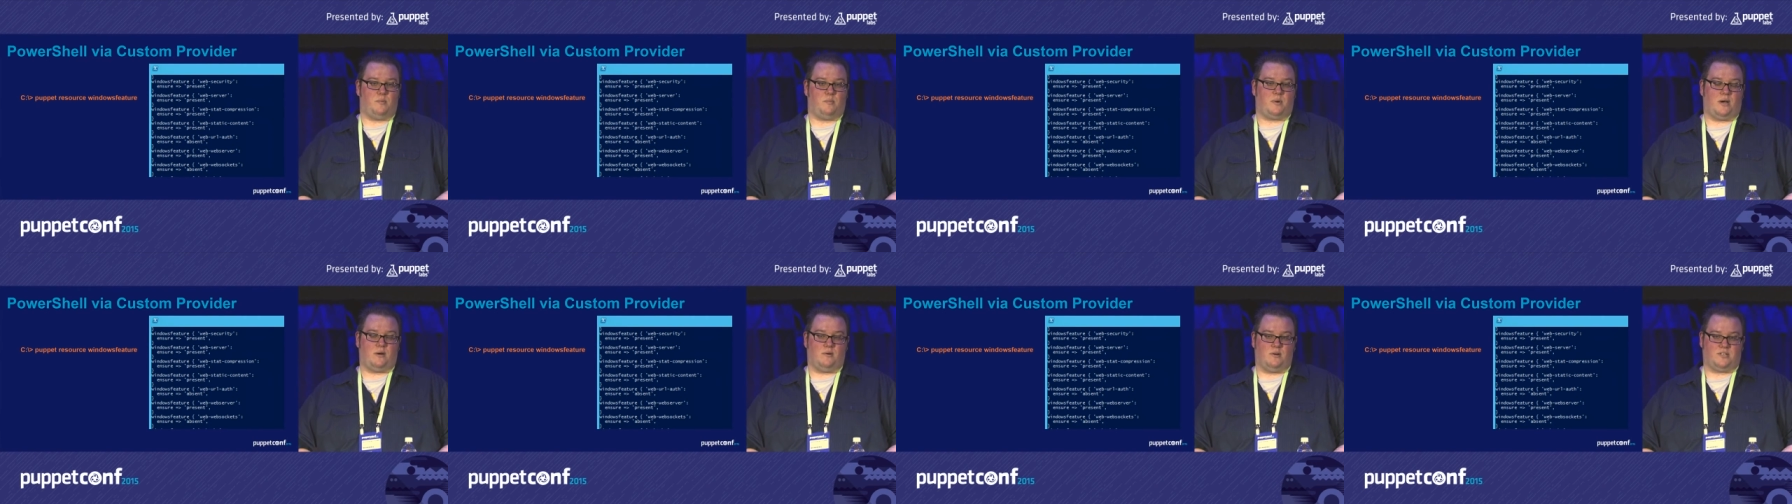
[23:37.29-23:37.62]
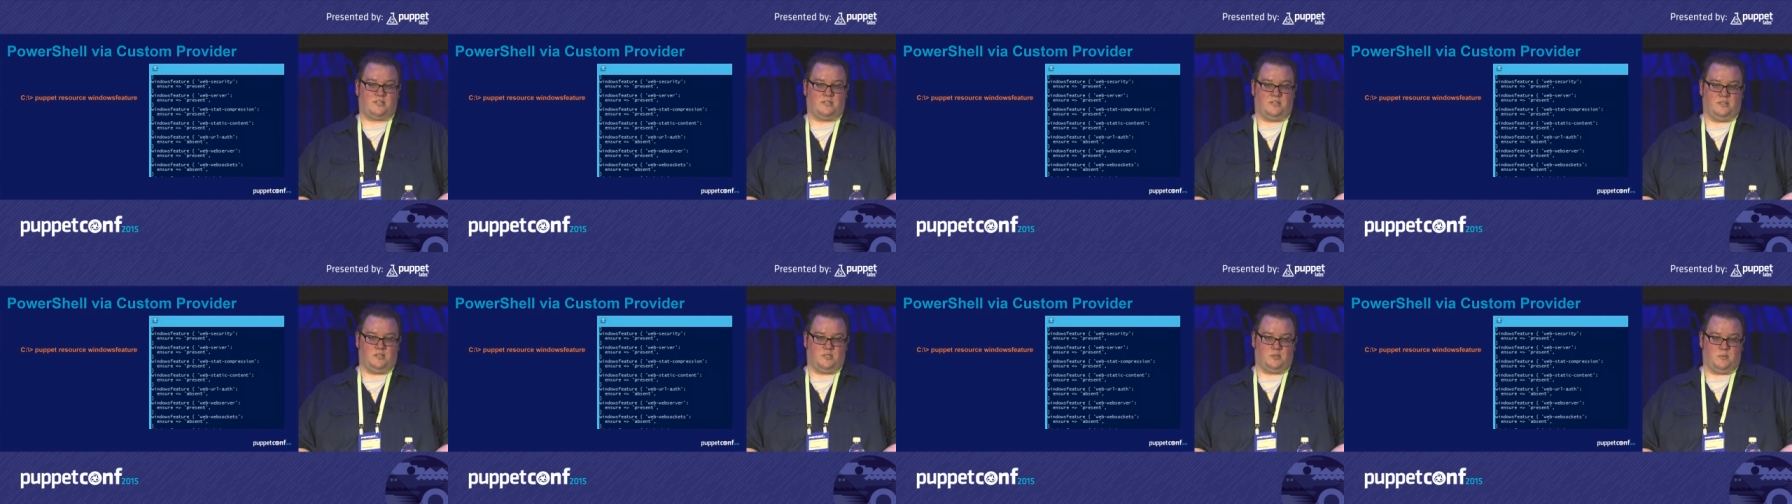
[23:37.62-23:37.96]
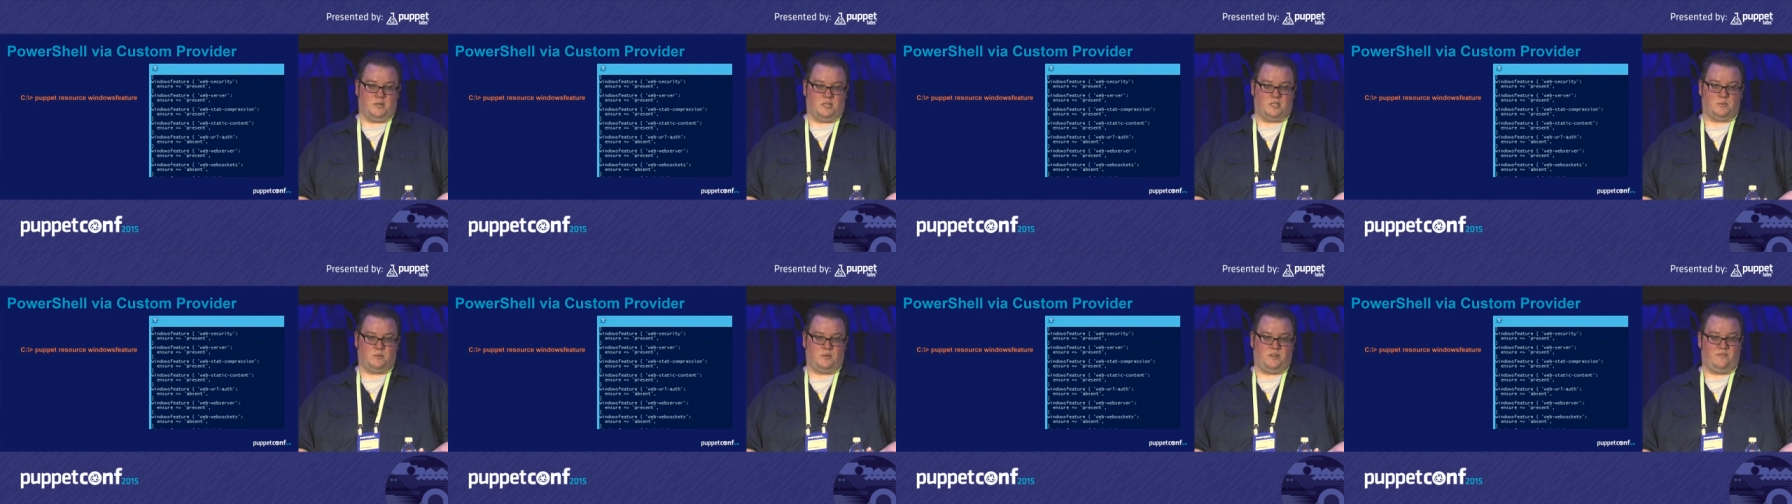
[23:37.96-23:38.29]
PowerShell as
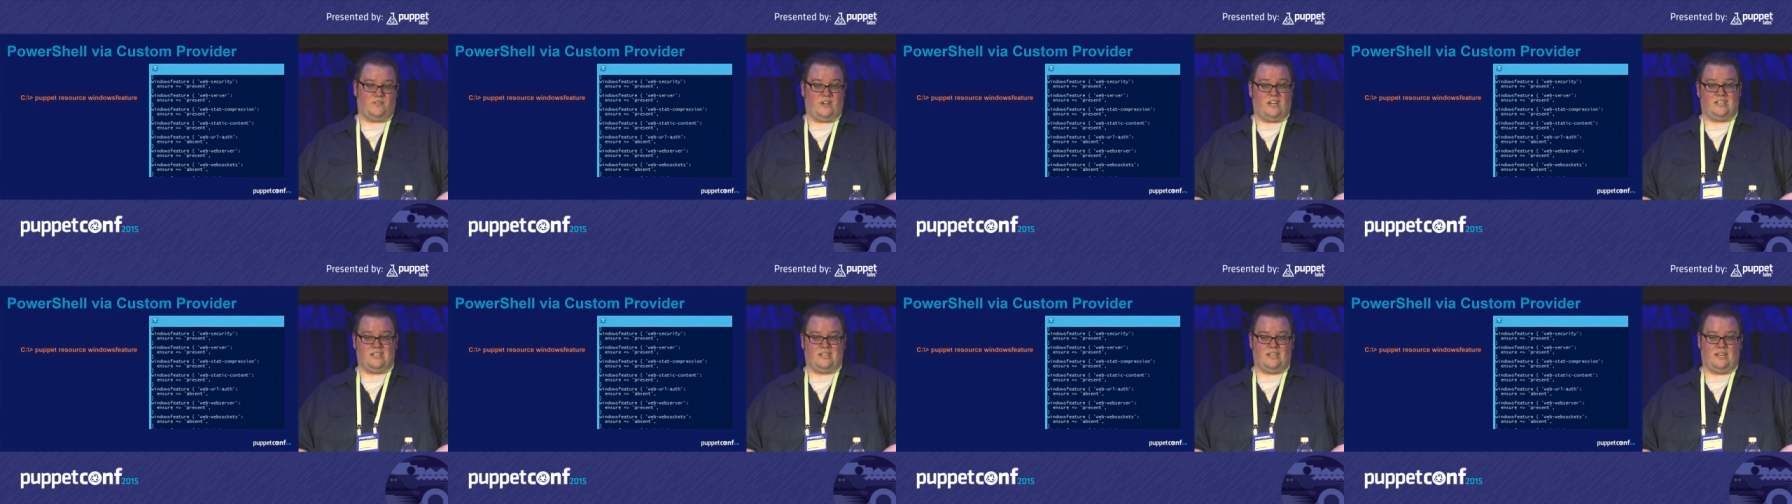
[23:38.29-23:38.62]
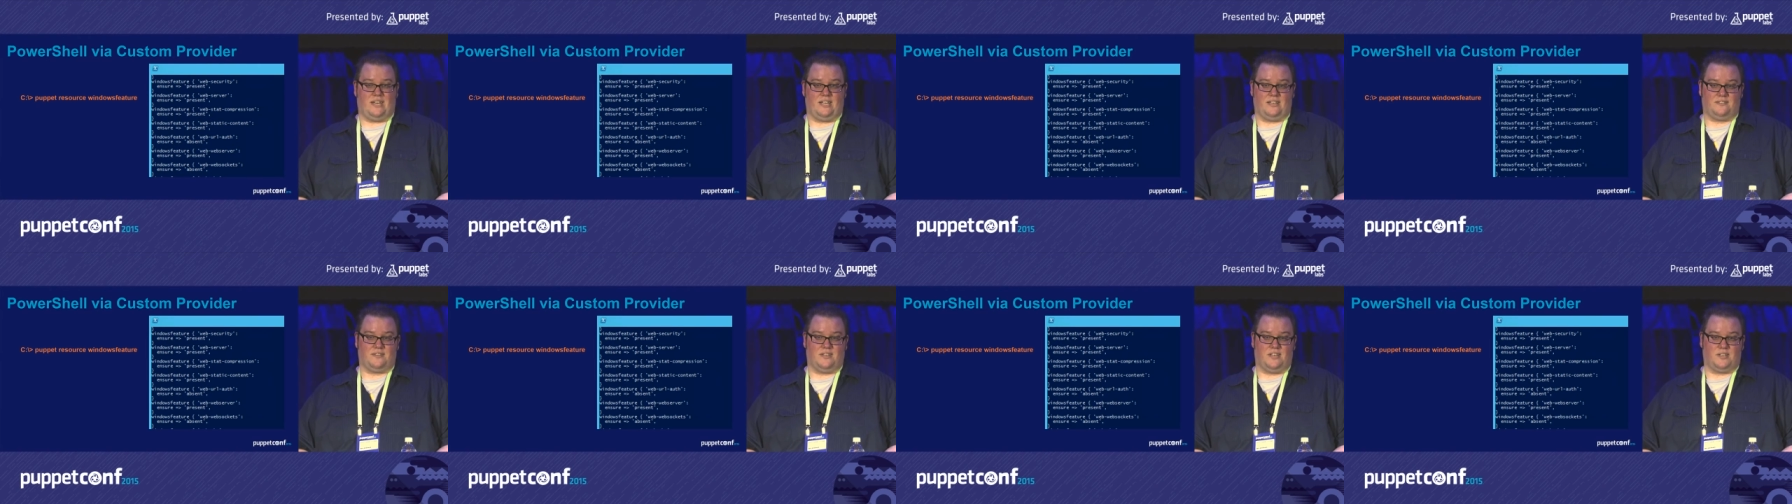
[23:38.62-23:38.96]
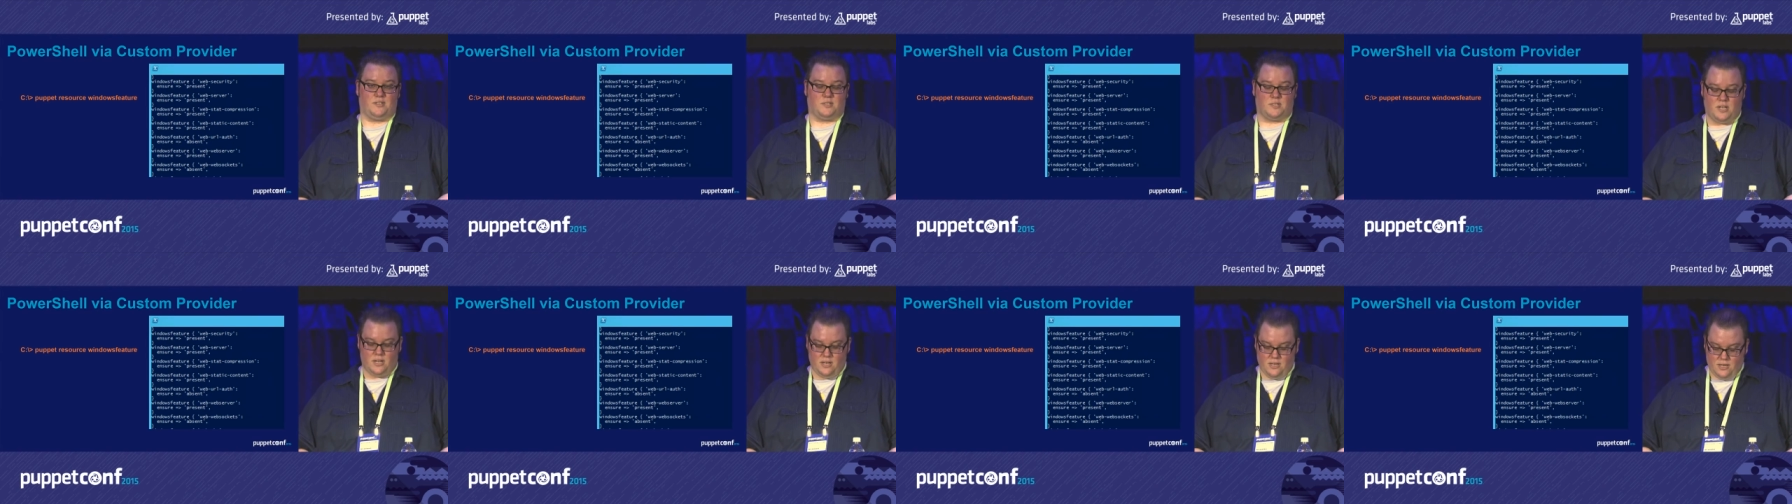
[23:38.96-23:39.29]
much when you're validating
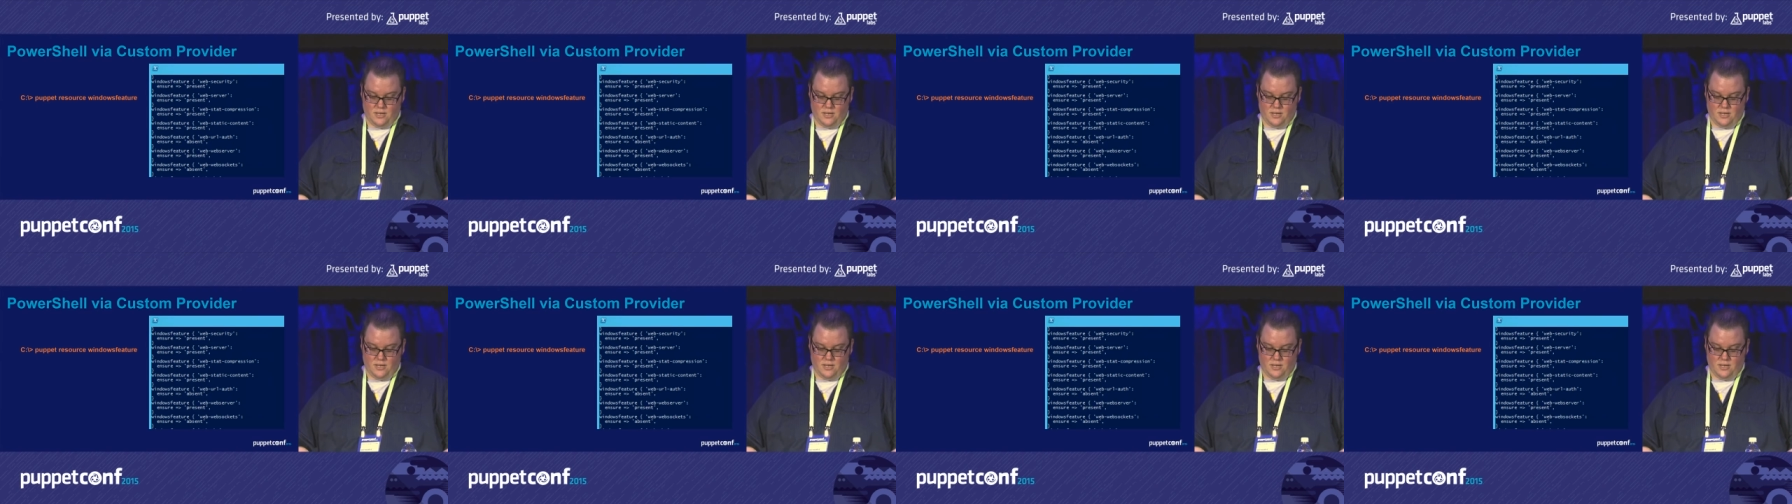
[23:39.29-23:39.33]
things.